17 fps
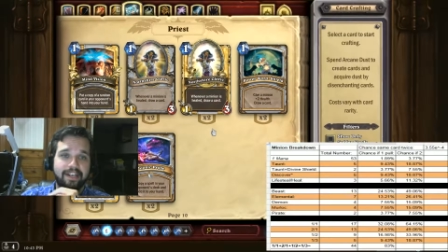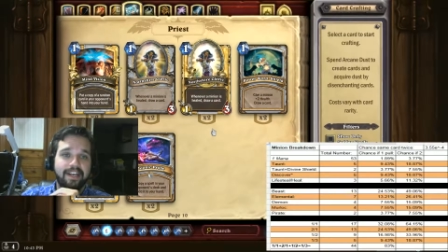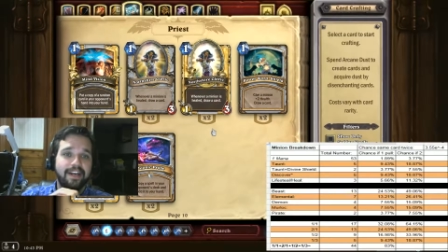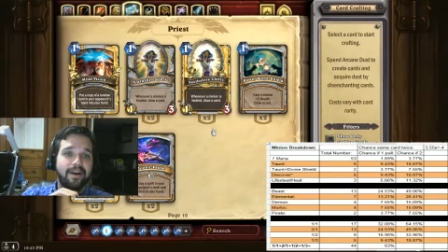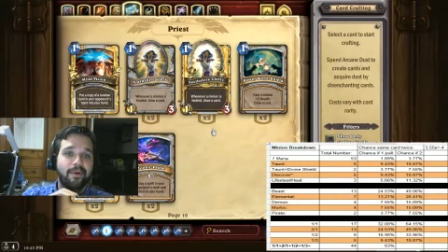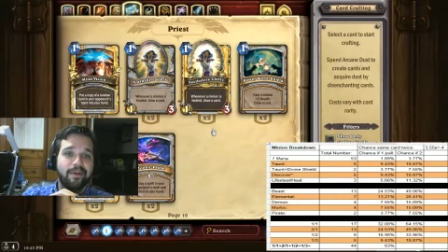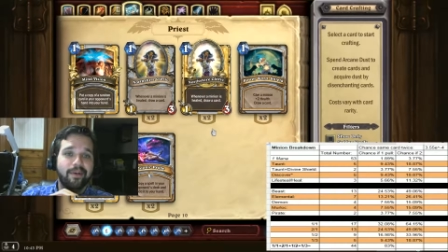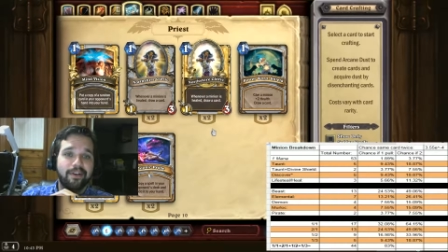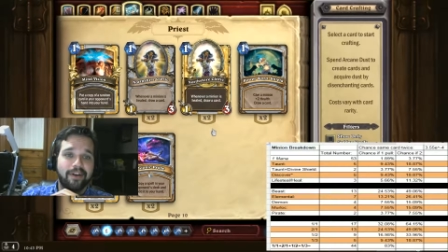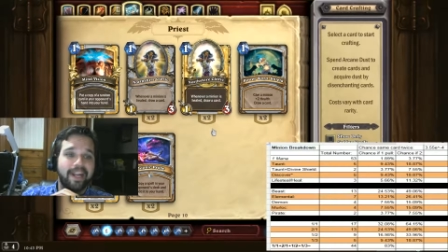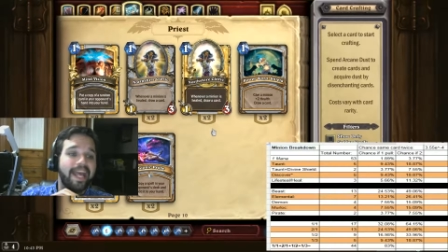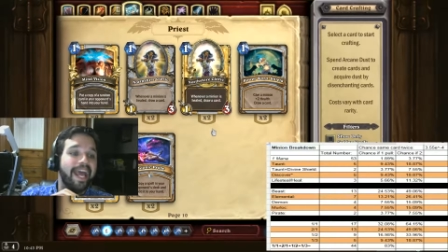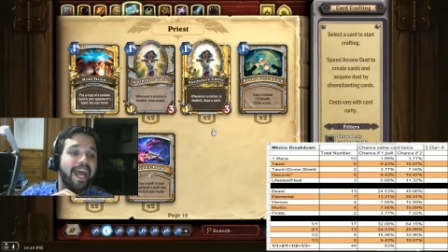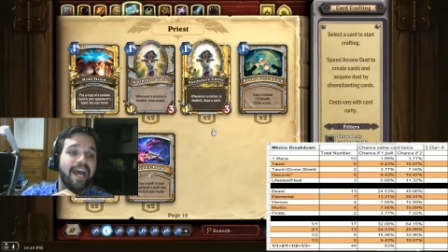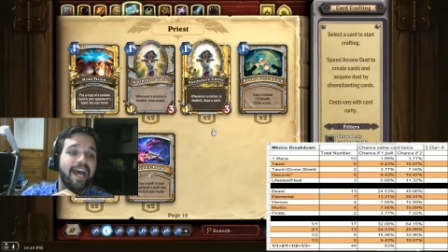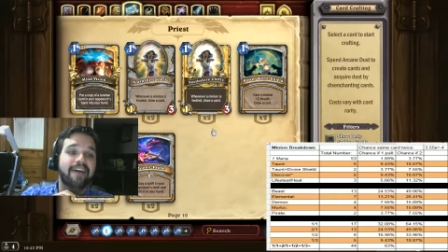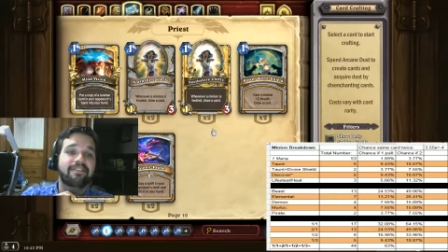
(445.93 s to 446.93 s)
we don't
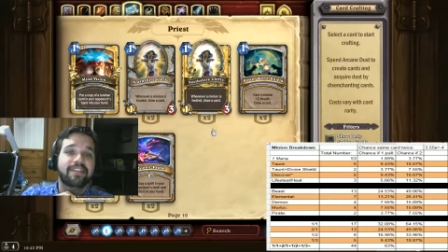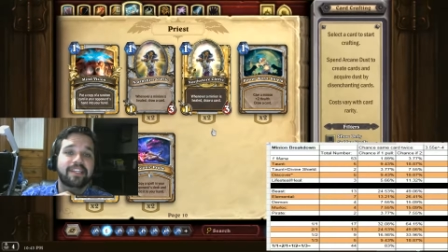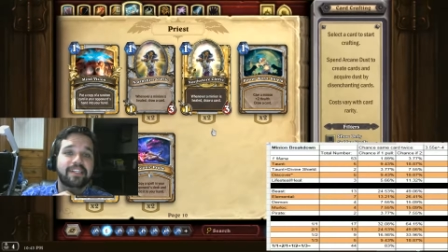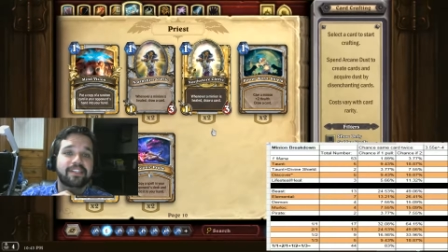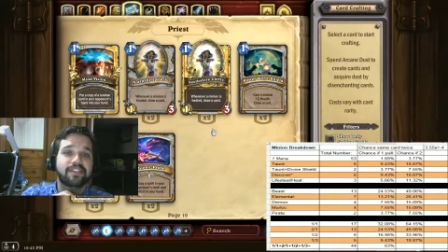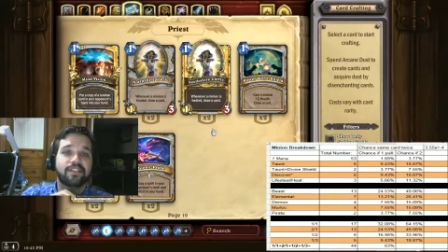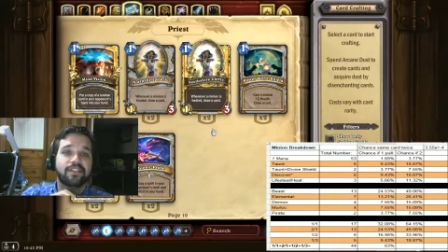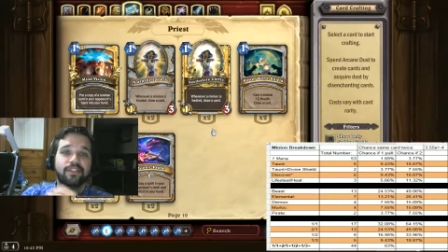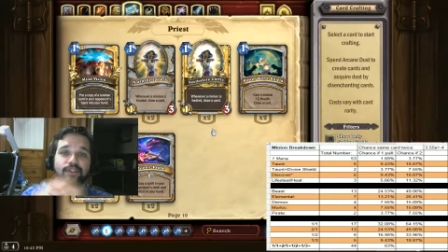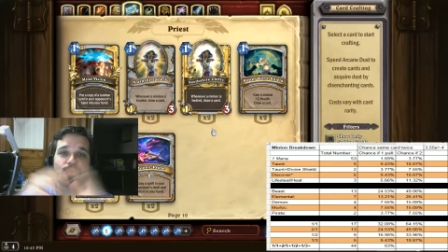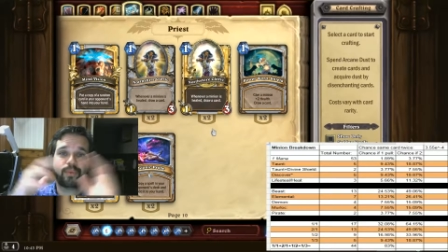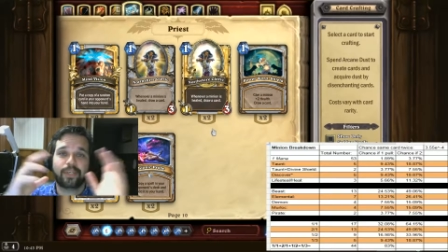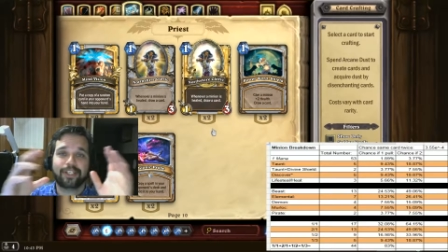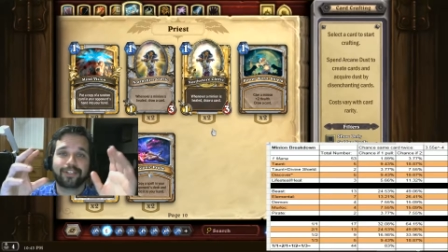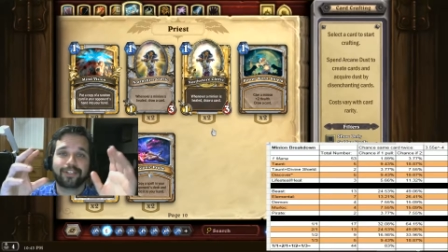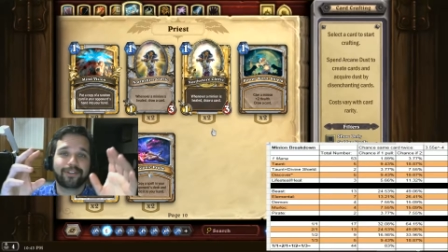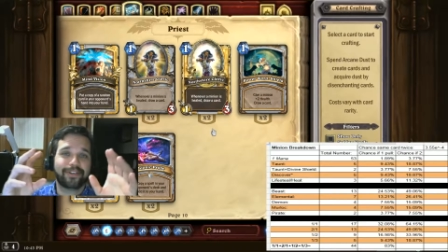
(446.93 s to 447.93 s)
have these
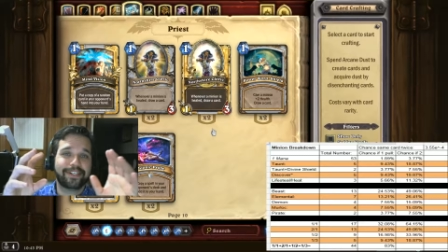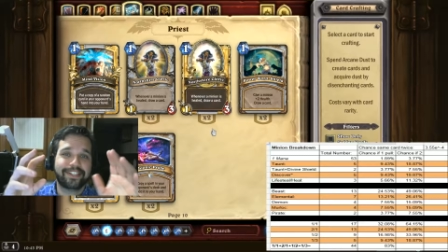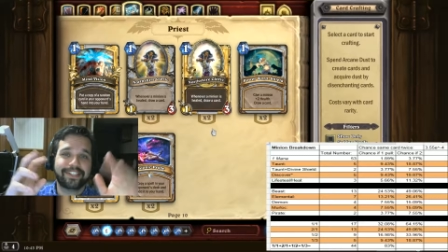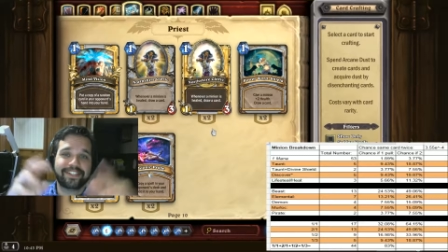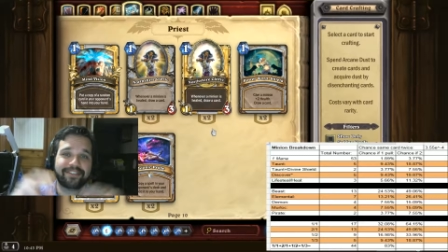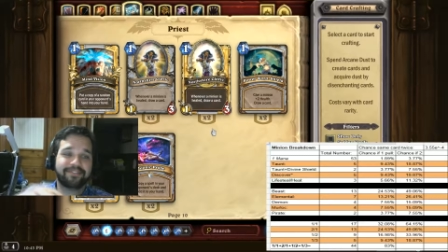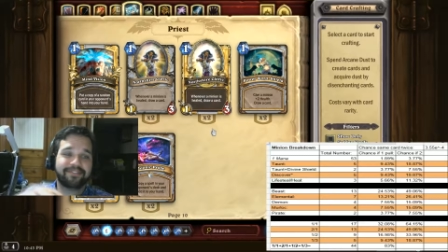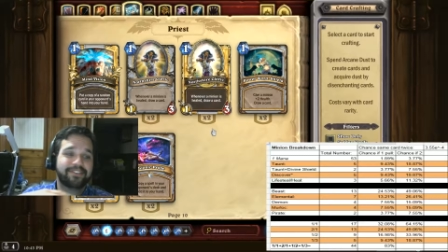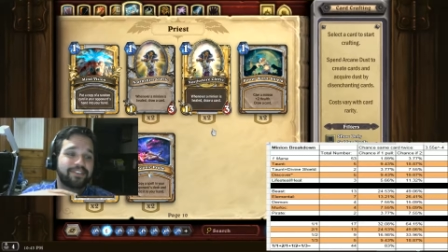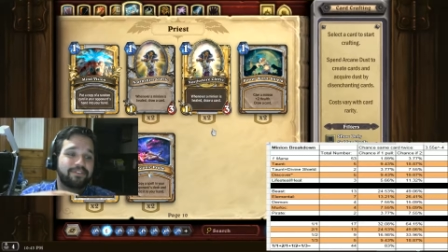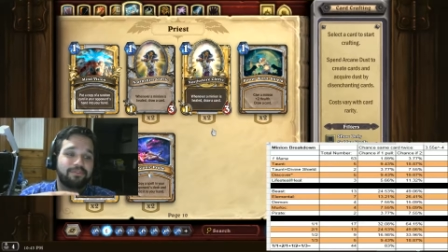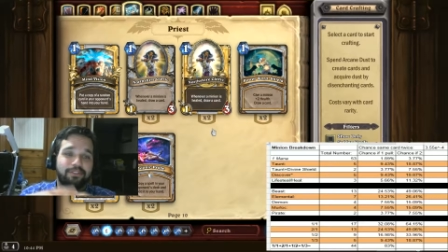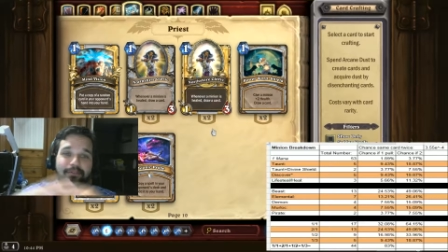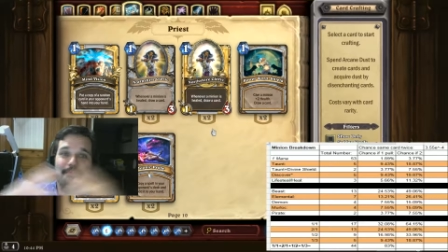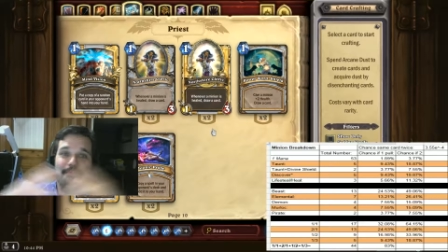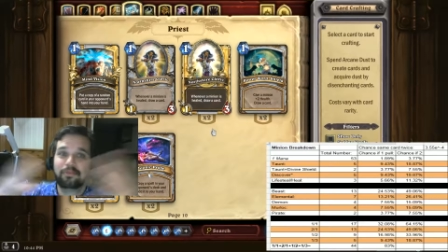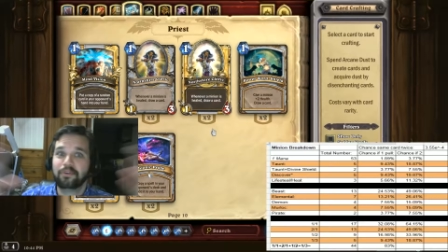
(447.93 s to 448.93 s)
sweet choices of just
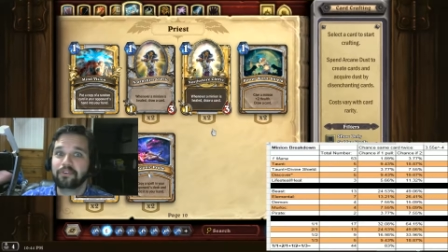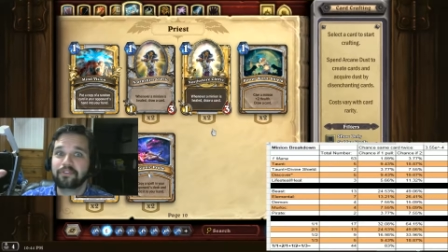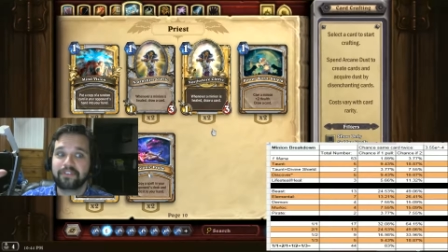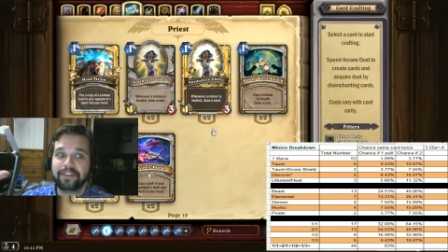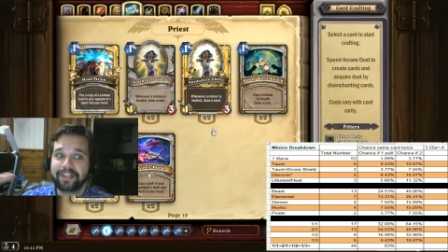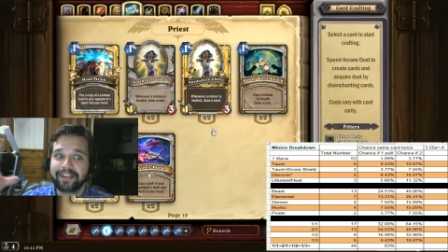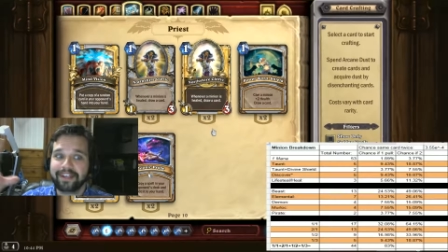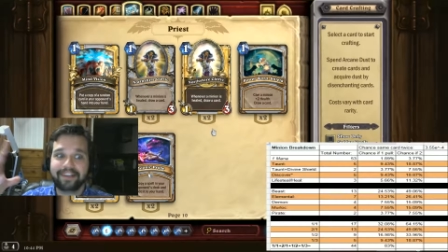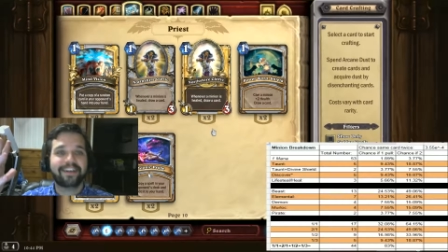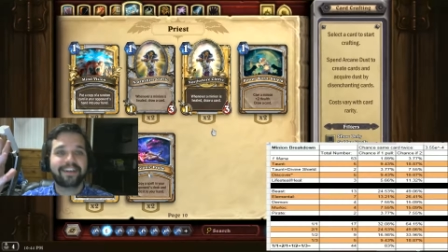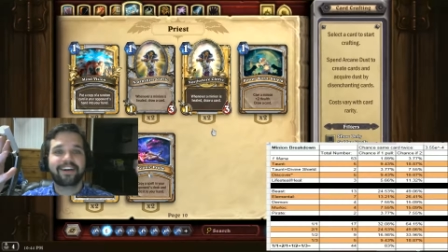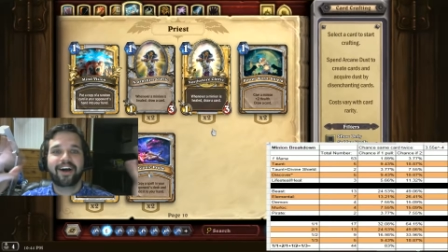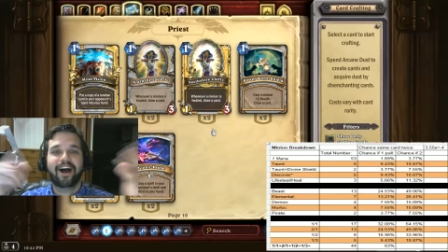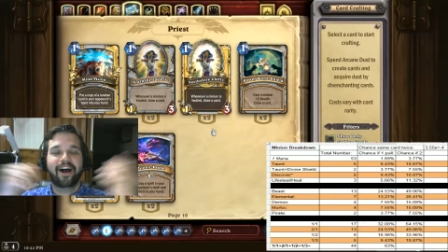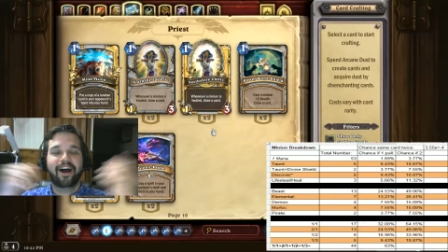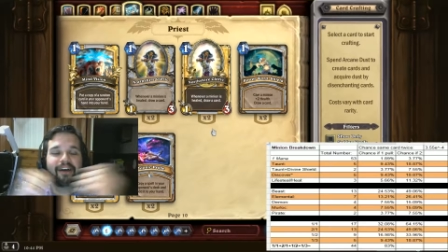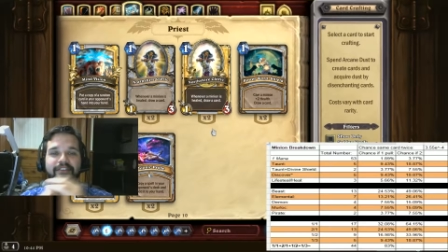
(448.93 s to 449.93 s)
removing
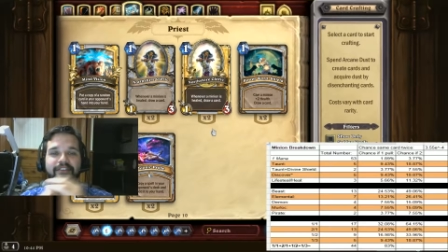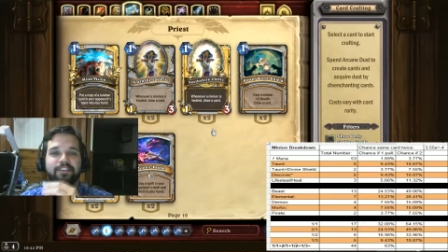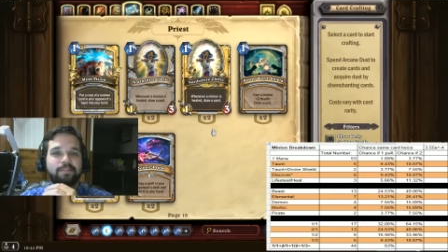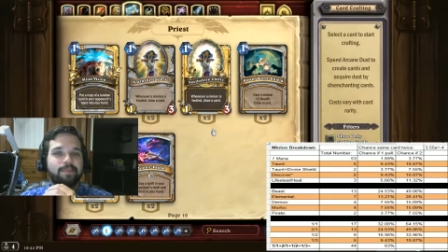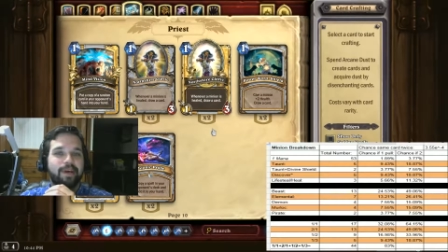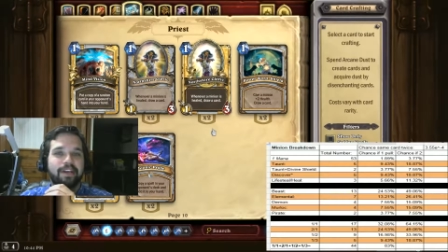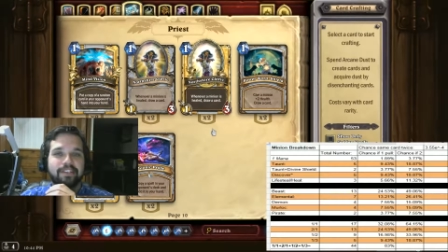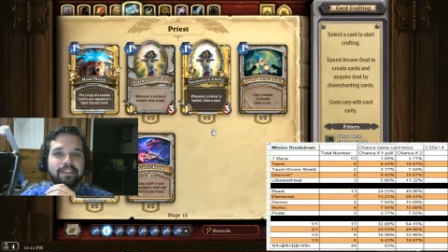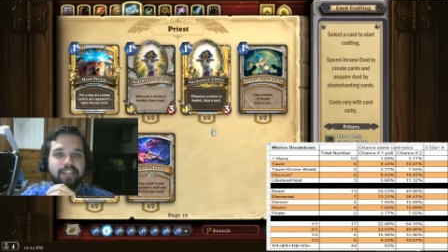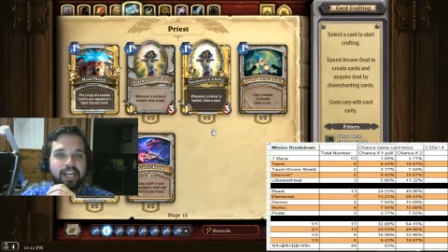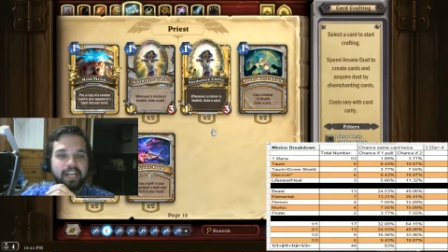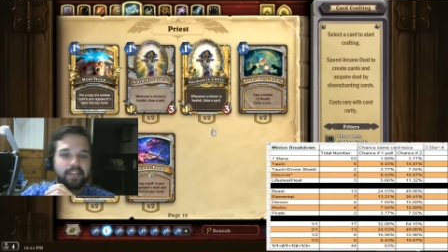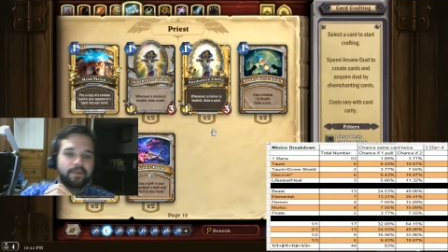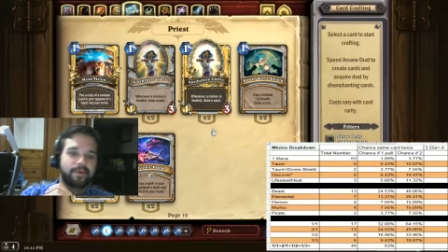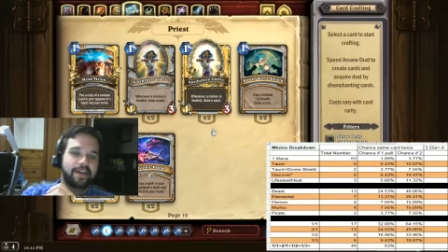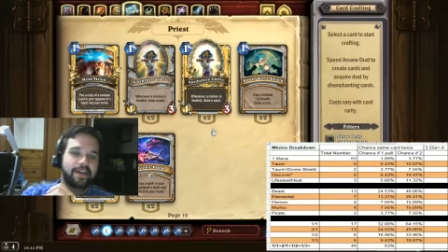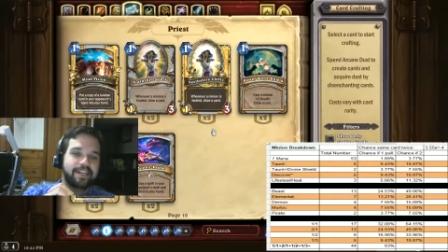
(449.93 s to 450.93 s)
all of the spells
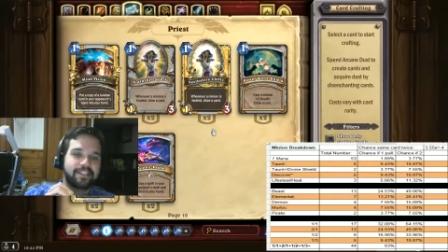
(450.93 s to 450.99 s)
anyway.